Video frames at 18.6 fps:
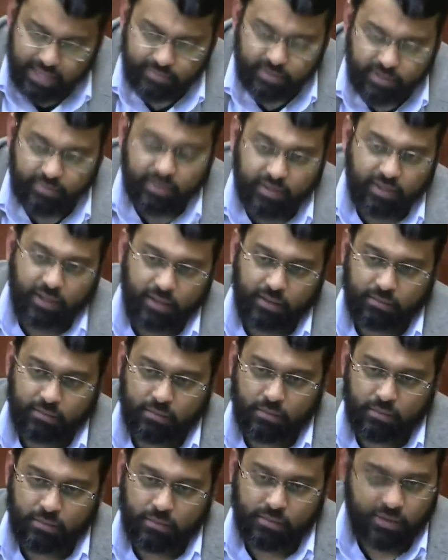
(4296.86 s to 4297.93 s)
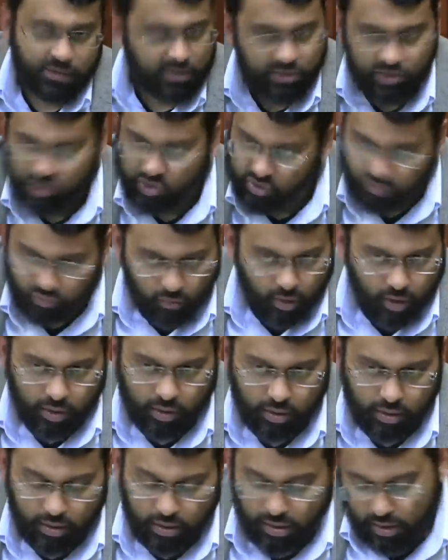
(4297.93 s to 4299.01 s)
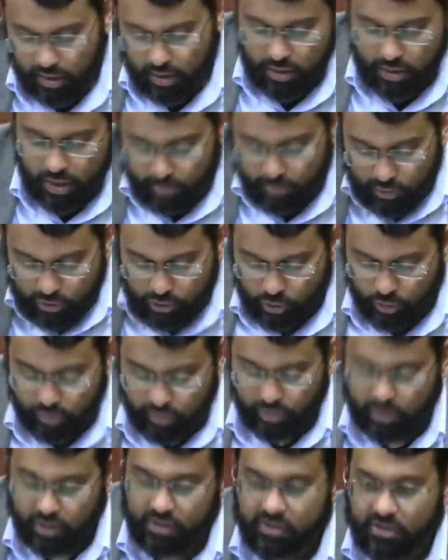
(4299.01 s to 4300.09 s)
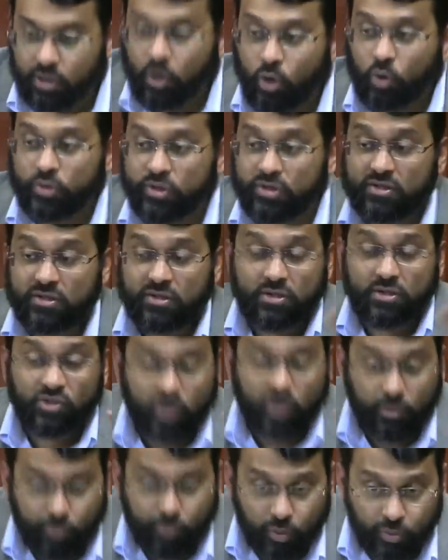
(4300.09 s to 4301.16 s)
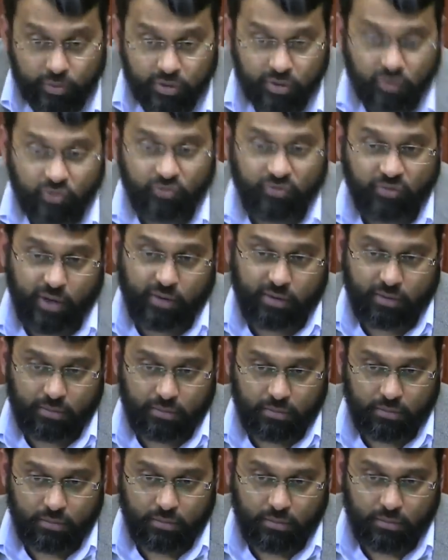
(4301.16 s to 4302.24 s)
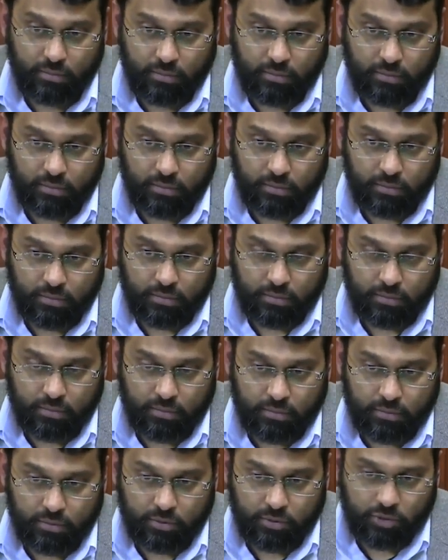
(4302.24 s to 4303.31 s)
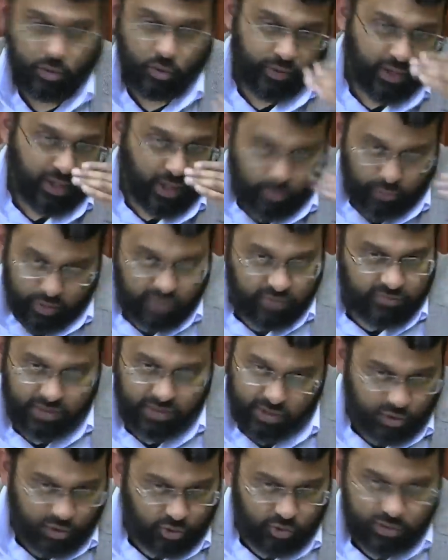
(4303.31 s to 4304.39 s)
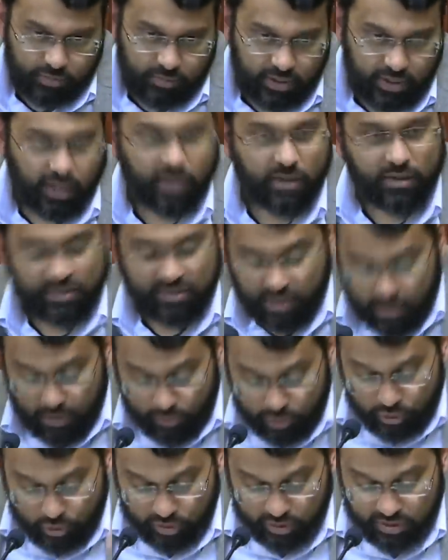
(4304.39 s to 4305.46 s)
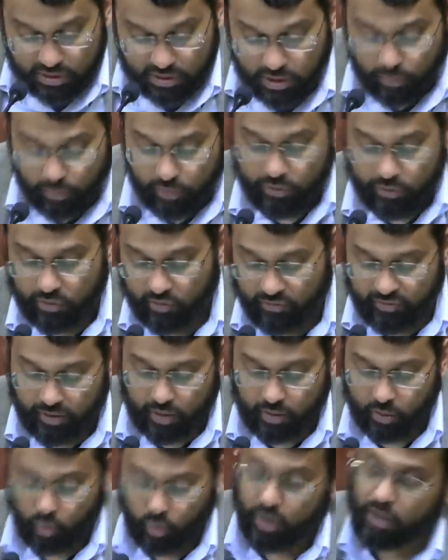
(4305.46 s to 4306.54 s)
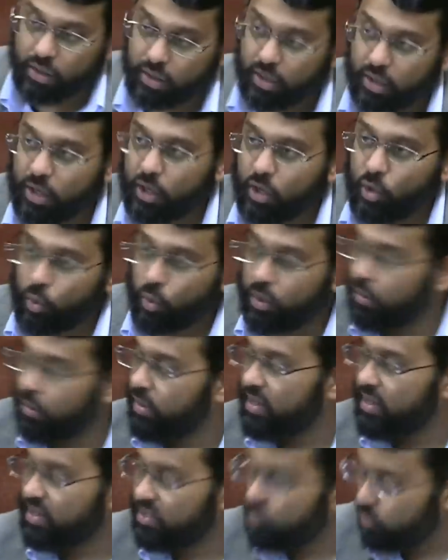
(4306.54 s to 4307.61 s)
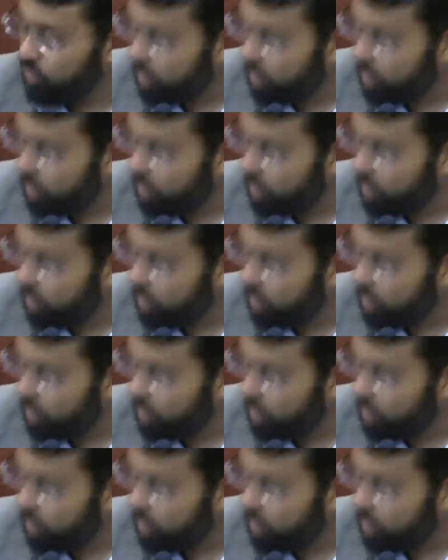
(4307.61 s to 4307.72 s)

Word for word: be bid'ah. This is just wrong. Number two, they're going to say, oh, this is tashabbuh with the kuffar. So we got rid of the issue as bid'ah. They'll say number two is tashabbuh with the kuffar. Well, we already, we